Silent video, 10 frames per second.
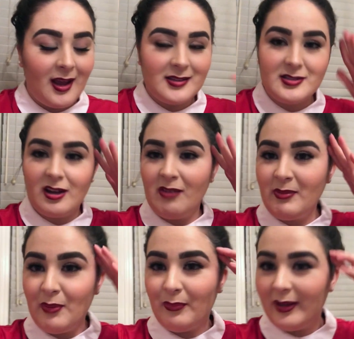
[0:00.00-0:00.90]
I took off
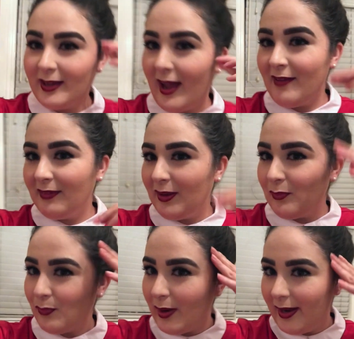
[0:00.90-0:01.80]
my wig. I have like
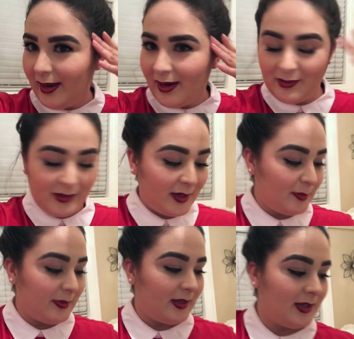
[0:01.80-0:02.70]
white hair here
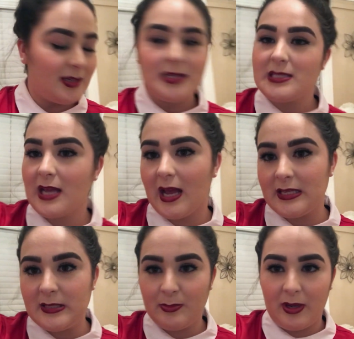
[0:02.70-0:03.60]
because I
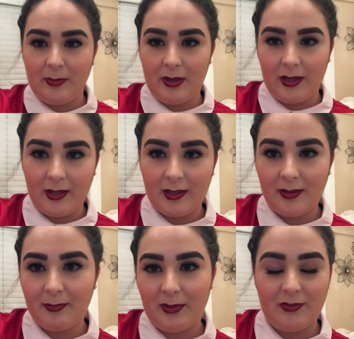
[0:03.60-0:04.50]
spray painted
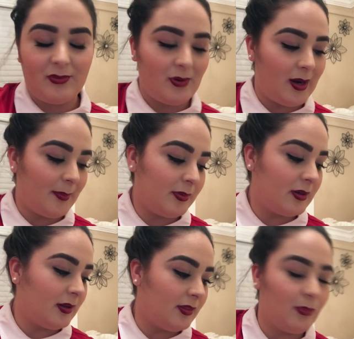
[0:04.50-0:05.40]
it before I
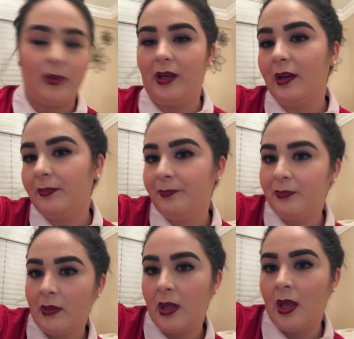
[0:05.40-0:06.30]
put on the wig.
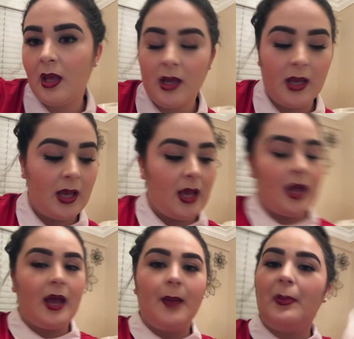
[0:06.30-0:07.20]

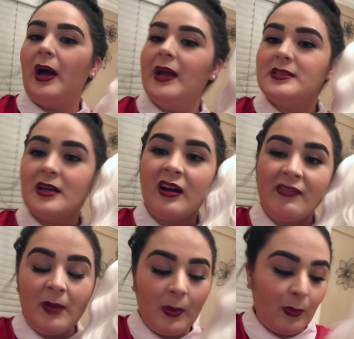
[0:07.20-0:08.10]
But I took
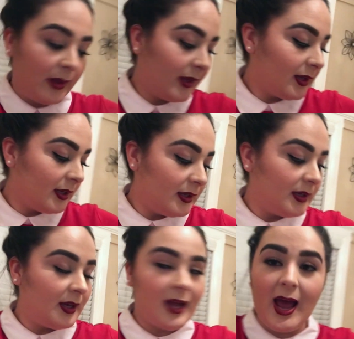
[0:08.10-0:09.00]
off my wig.
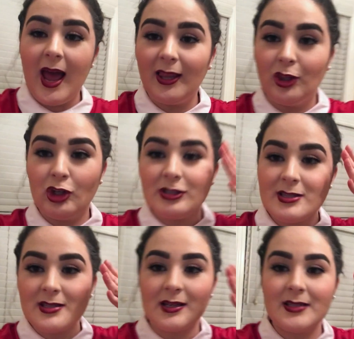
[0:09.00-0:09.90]
I look
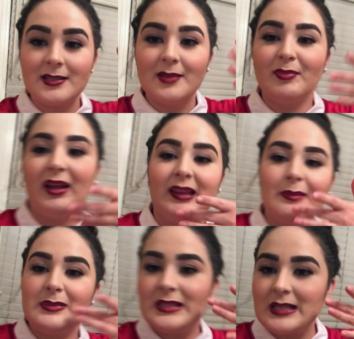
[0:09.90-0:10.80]
disgusting. My
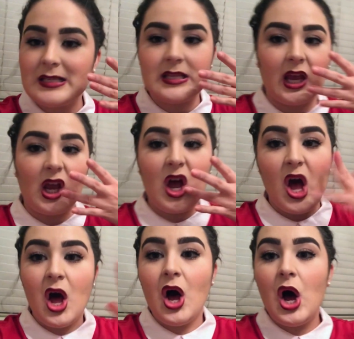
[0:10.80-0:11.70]
lipstick's like
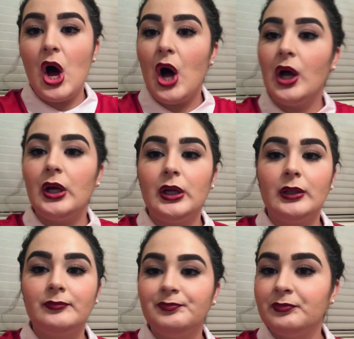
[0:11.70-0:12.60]

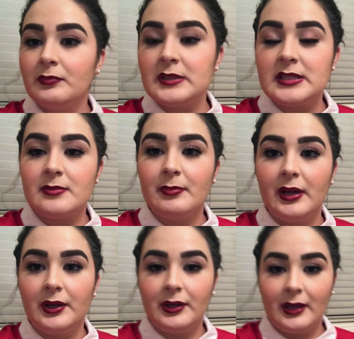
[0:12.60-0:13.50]
all
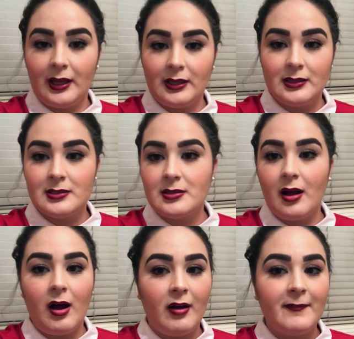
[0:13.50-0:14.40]
smeared and it's
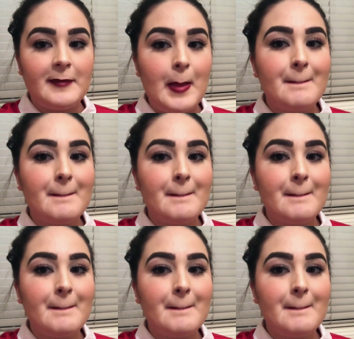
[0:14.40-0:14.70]
off.